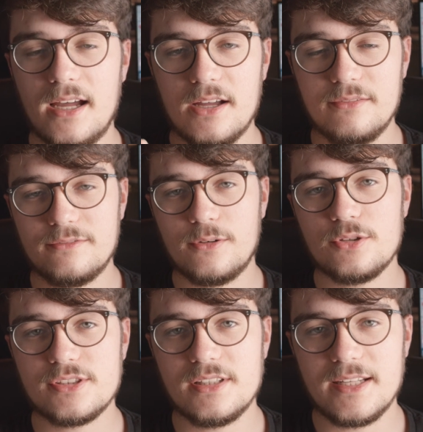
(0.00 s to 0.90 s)

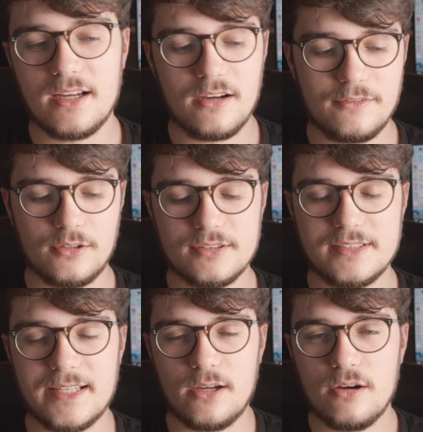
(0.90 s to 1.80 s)
Unfortunately, I forgot
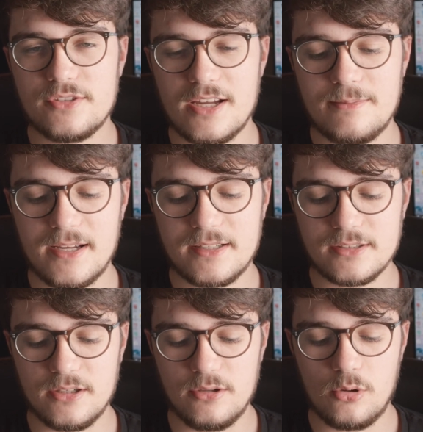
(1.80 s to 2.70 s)
to take it off JPEG,
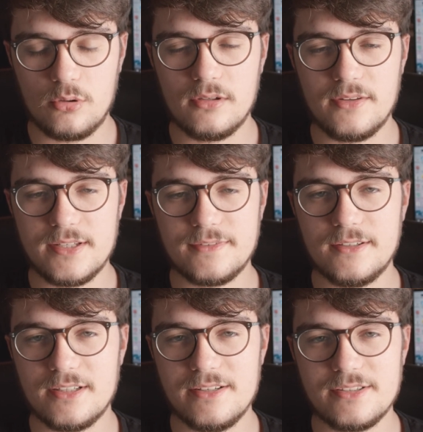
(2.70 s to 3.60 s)
so all of these
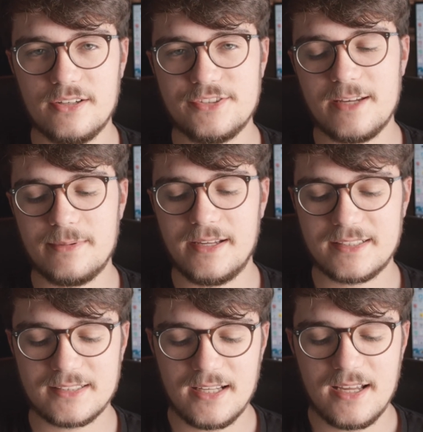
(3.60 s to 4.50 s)
photos are
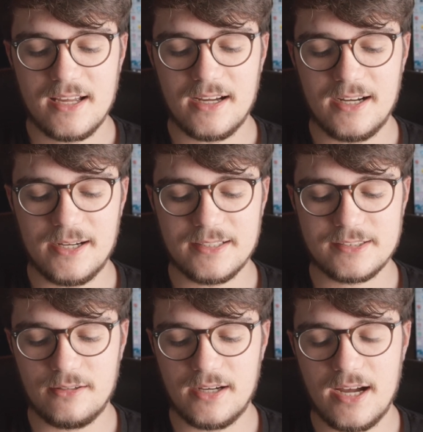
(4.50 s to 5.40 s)
JPEGs.
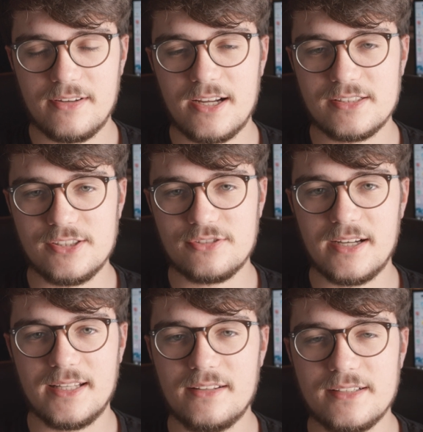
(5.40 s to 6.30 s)
So I haven't actually
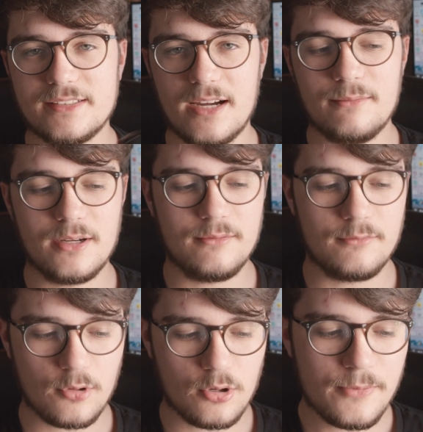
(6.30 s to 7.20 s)
tried out this camera in
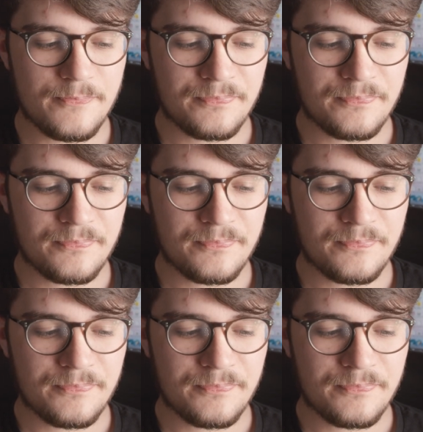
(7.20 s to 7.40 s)
RAW.